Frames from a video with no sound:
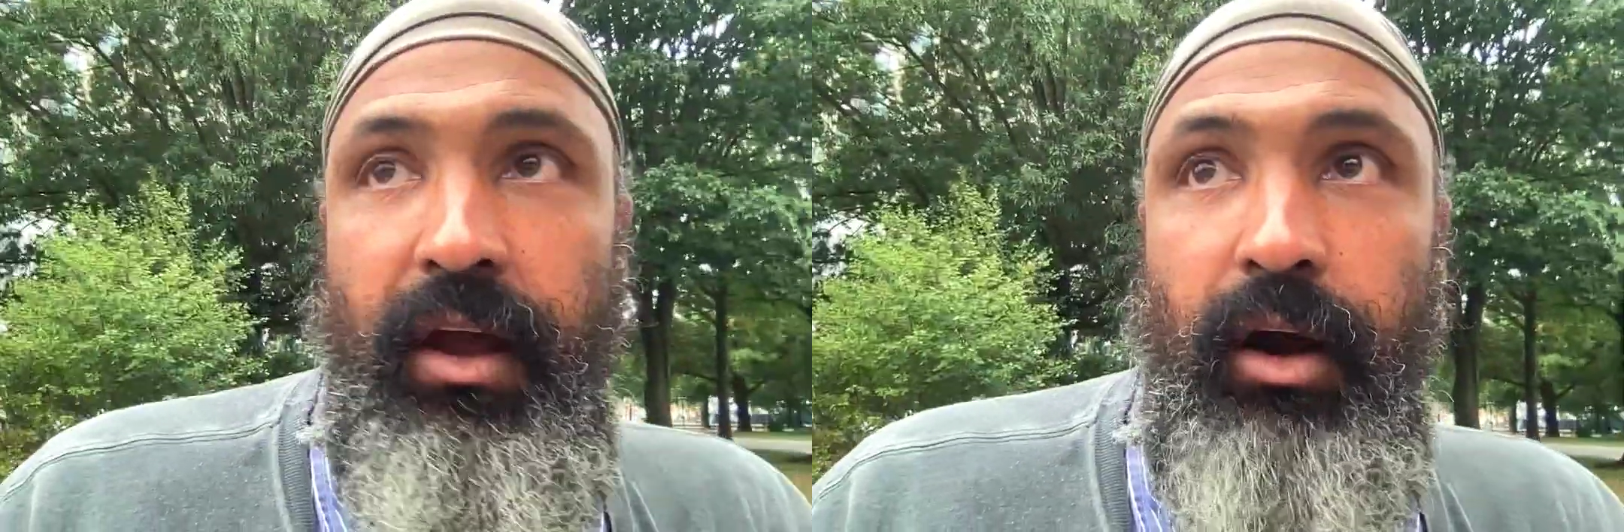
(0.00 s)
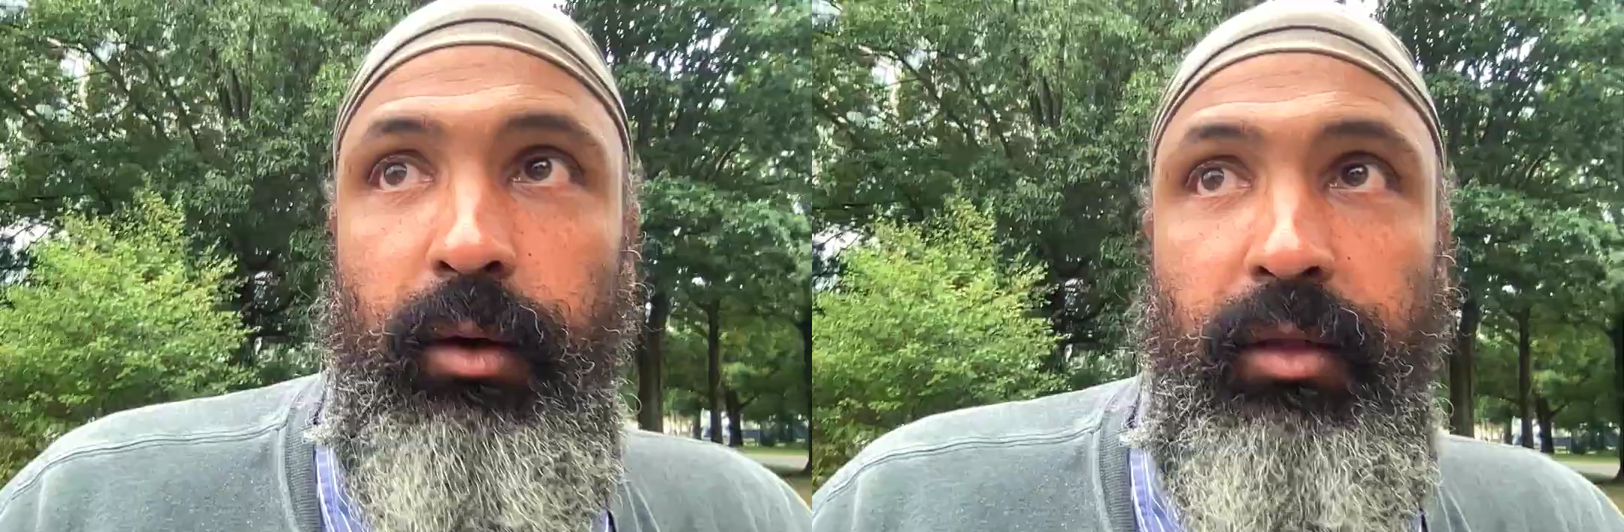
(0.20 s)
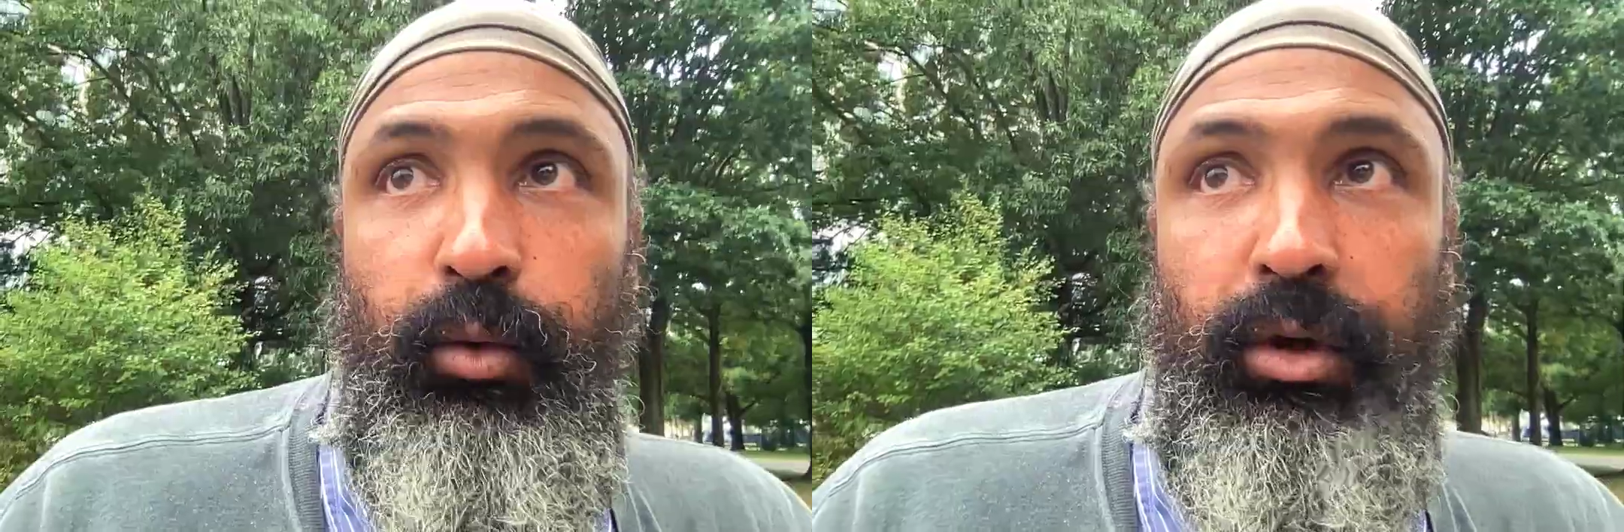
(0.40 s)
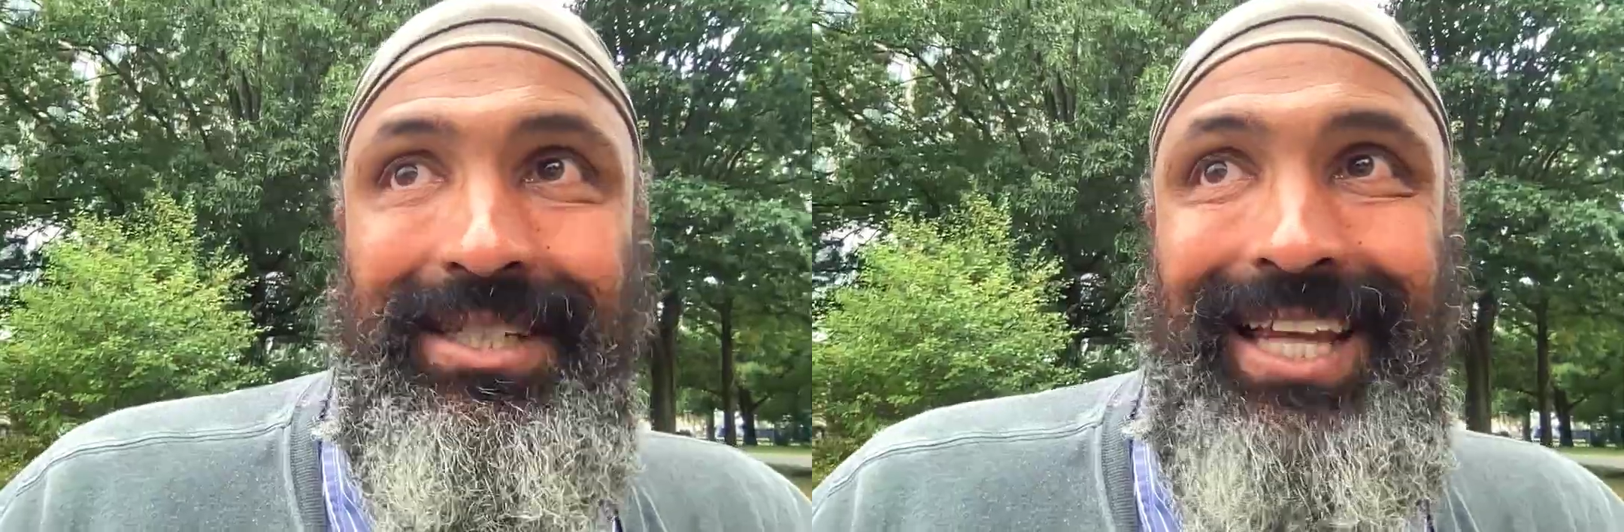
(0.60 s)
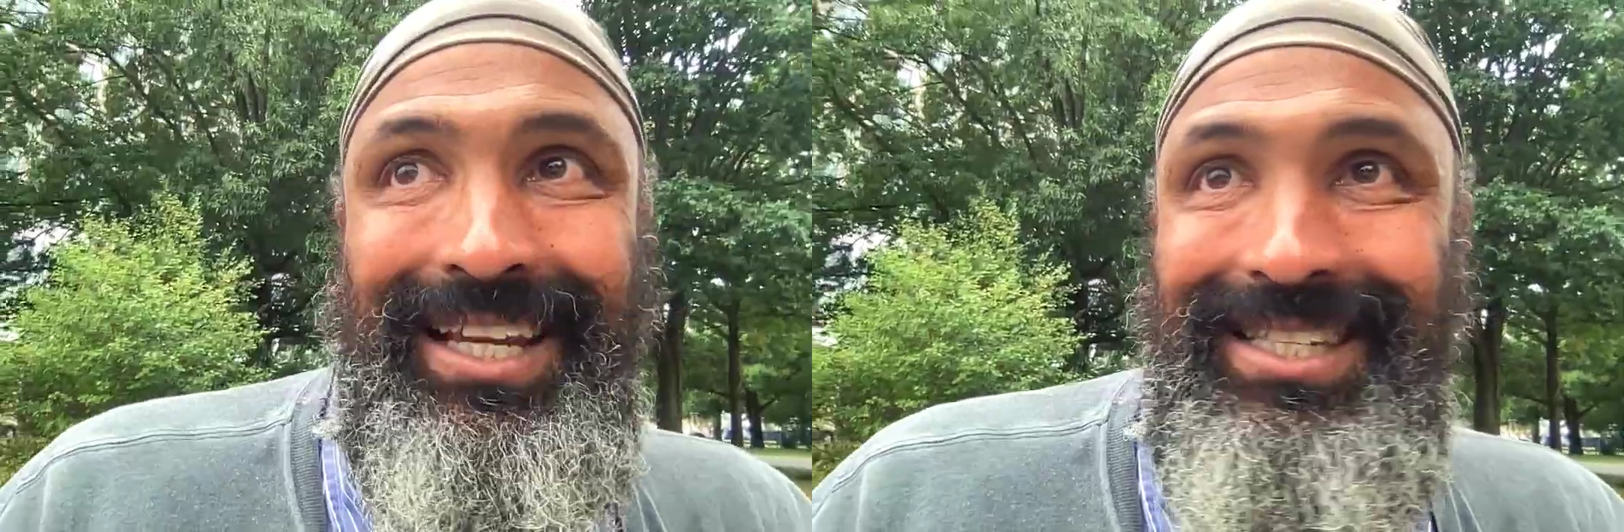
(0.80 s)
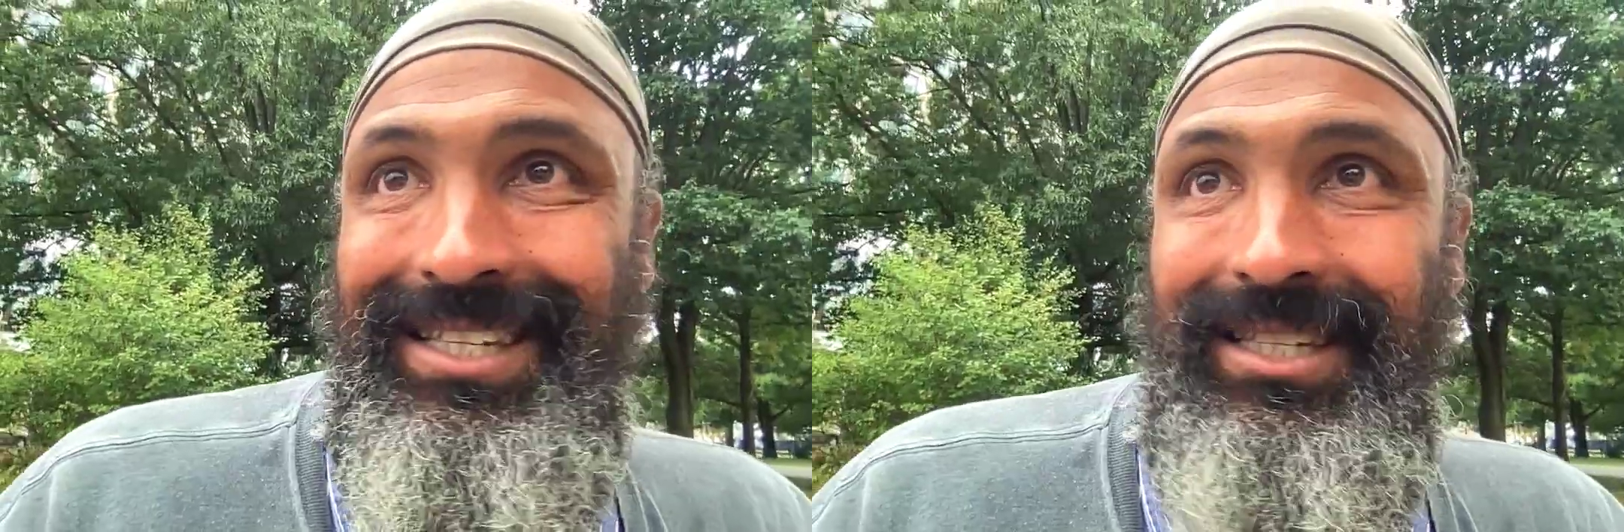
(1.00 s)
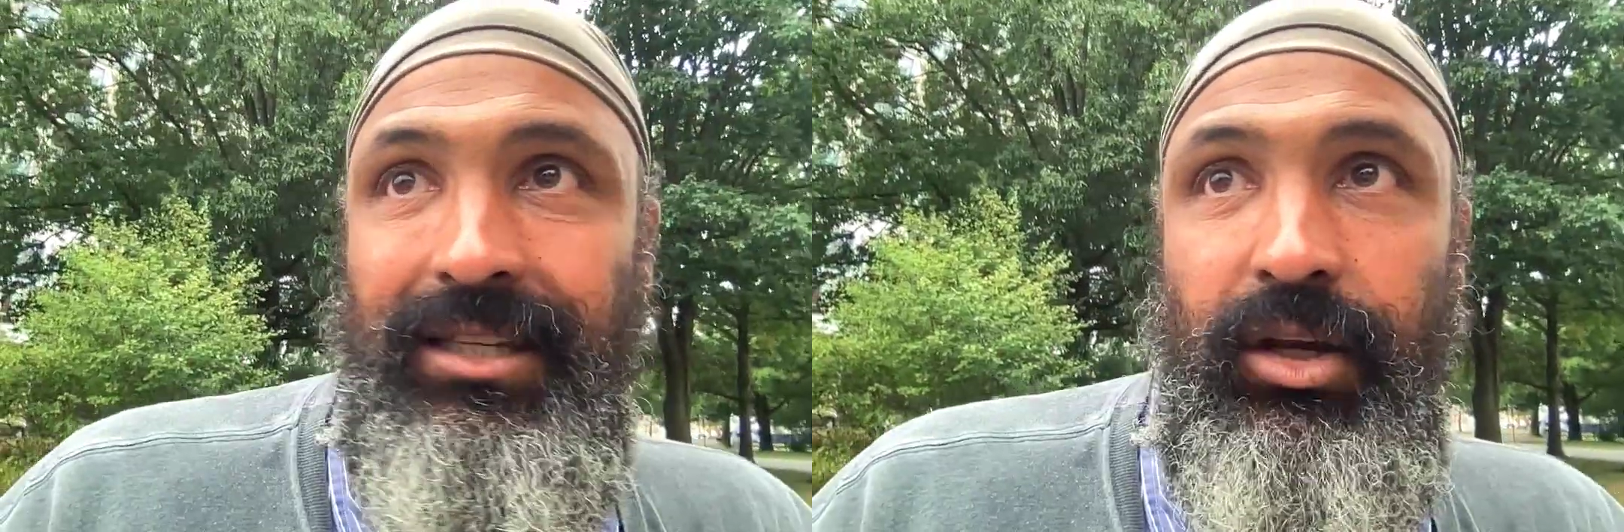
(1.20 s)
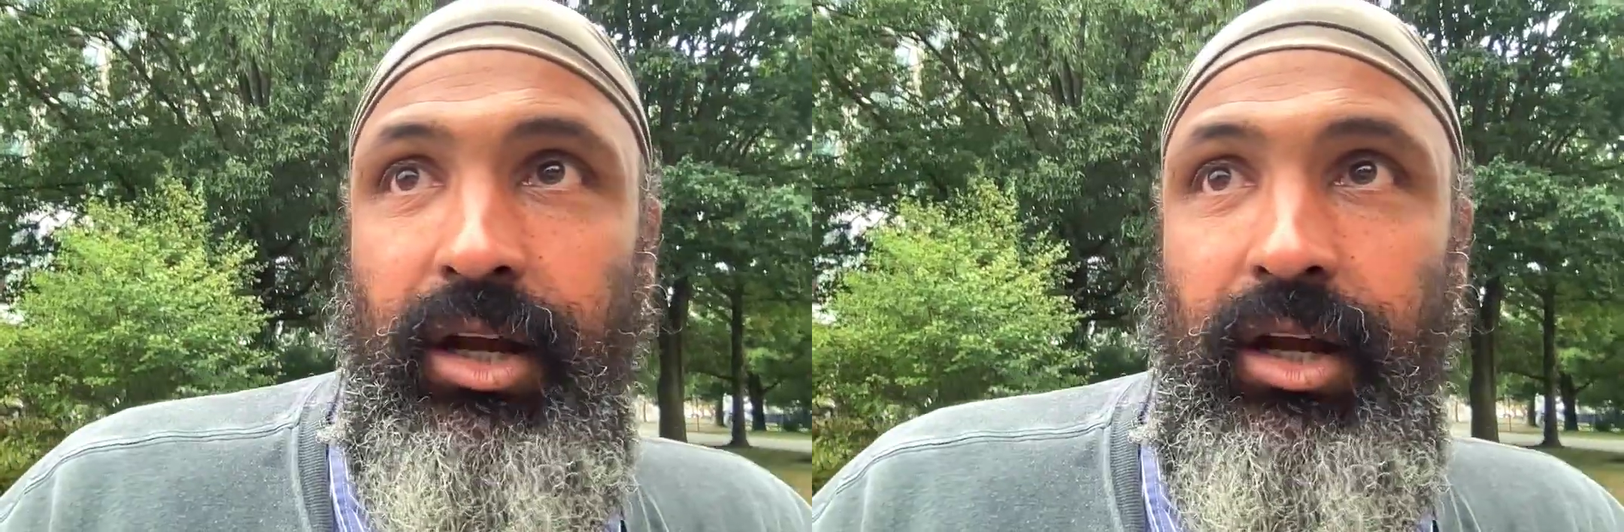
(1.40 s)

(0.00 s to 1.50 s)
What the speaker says: are around the world, Texas,